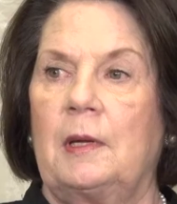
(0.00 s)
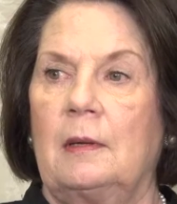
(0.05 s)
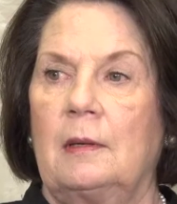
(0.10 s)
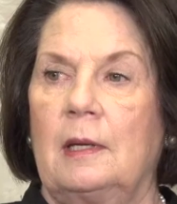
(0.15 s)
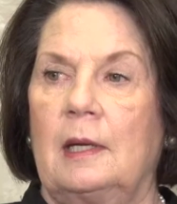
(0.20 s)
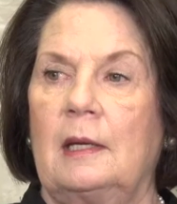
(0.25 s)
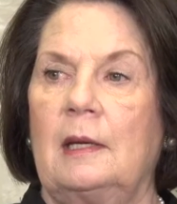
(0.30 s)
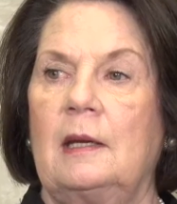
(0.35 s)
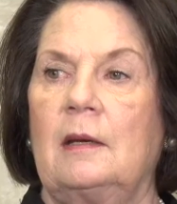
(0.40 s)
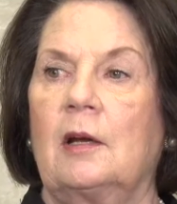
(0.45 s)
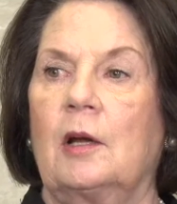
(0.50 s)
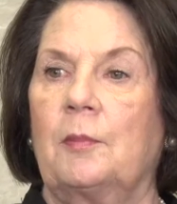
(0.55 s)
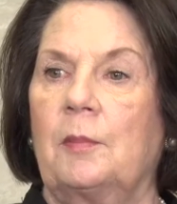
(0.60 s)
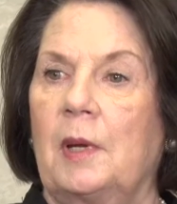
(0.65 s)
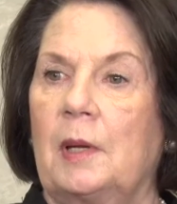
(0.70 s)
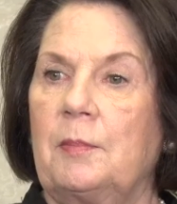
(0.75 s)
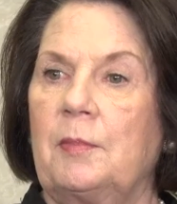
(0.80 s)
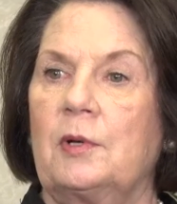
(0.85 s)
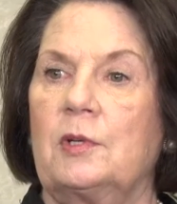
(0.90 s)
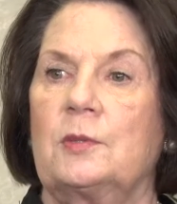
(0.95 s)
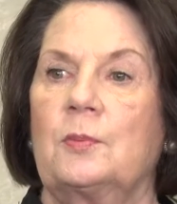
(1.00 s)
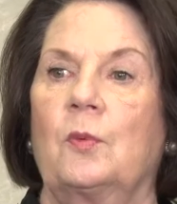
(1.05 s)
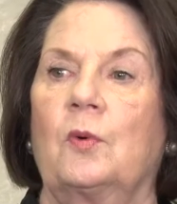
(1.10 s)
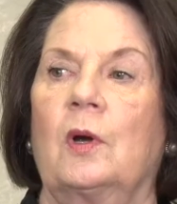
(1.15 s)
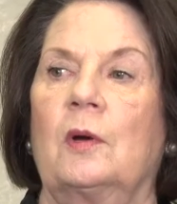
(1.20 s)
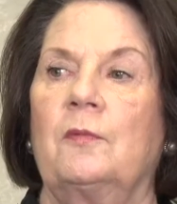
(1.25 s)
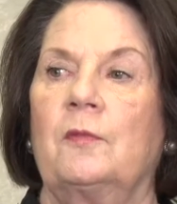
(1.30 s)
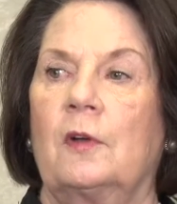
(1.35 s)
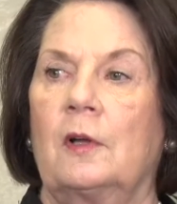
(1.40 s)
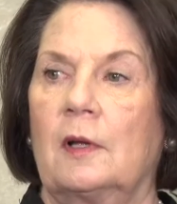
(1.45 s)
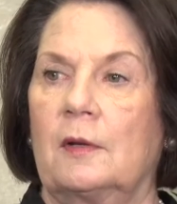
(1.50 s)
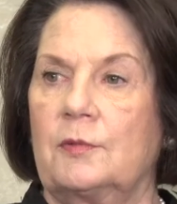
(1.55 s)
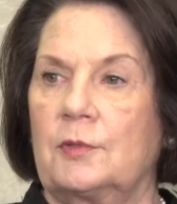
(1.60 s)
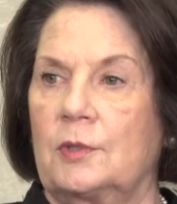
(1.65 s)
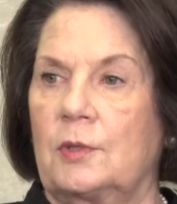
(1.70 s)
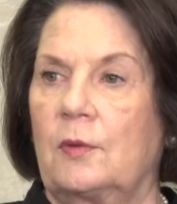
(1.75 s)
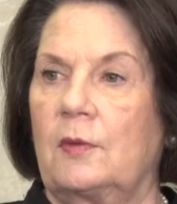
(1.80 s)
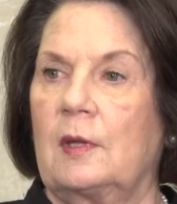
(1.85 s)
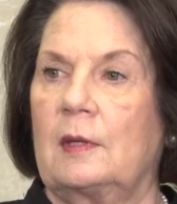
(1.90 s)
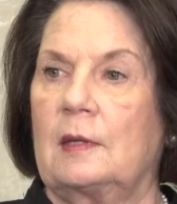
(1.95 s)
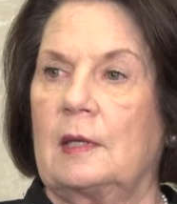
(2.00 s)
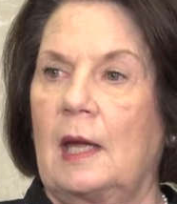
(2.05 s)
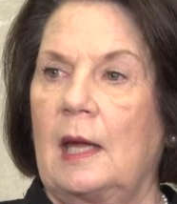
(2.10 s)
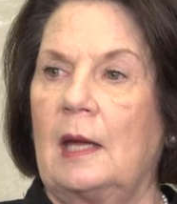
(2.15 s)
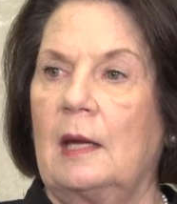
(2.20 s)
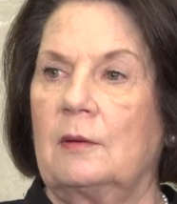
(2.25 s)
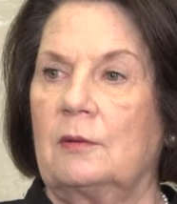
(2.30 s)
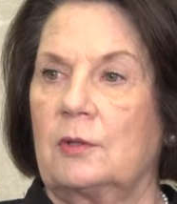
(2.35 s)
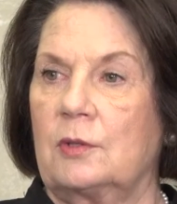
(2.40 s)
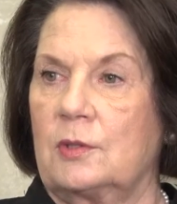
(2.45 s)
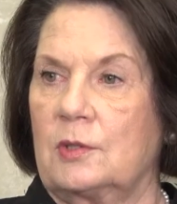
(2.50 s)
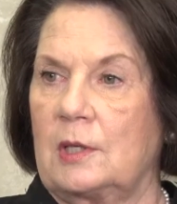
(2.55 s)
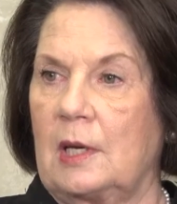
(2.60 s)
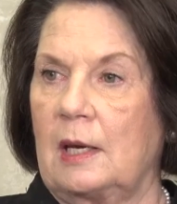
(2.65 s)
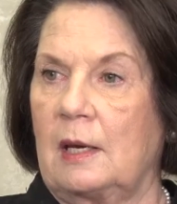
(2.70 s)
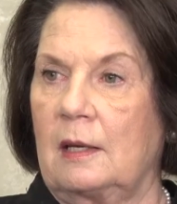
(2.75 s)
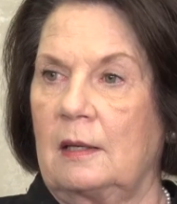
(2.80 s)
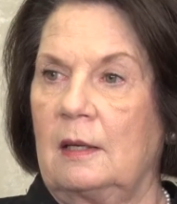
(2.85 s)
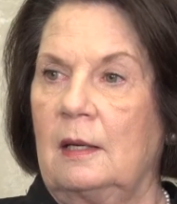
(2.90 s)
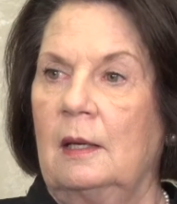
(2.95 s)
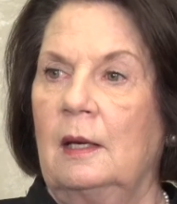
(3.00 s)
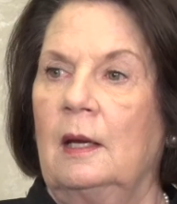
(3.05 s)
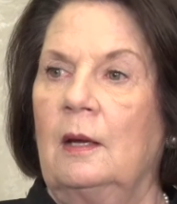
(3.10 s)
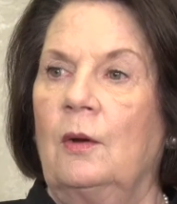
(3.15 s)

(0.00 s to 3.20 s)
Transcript: getting our members more involved so that they understand